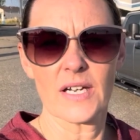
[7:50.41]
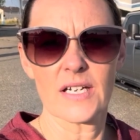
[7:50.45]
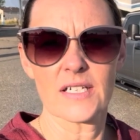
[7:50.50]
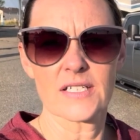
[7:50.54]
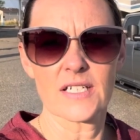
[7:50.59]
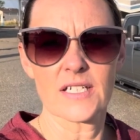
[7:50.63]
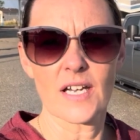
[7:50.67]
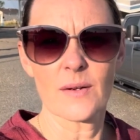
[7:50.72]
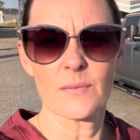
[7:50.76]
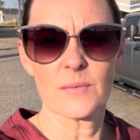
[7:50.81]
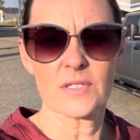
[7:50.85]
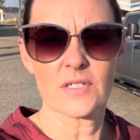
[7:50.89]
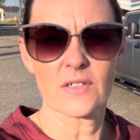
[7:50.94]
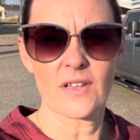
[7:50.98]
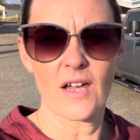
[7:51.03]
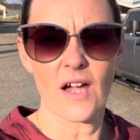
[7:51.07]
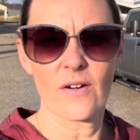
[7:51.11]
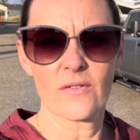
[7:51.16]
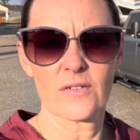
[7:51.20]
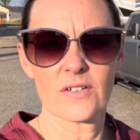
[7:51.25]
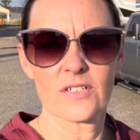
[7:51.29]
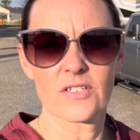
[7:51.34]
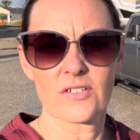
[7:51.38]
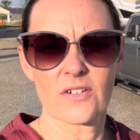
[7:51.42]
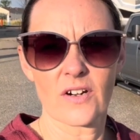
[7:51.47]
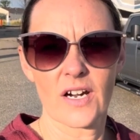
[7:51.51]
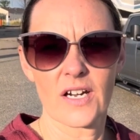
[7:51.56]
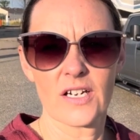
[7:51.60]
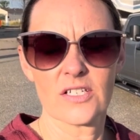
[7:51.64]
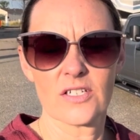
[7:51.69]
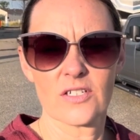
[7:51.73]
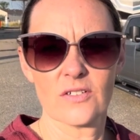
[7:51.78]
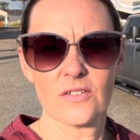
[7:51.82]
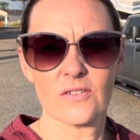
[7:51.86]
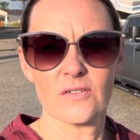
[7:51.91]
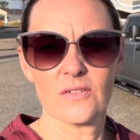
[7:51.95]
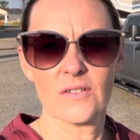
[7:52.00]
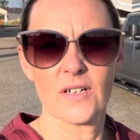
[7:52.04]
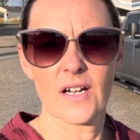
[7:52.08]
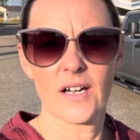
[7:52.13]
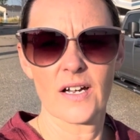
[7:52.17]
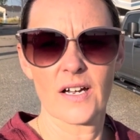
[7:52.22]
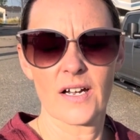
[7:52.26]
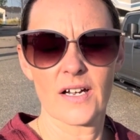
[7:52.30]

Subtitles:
picked up, so that was great too.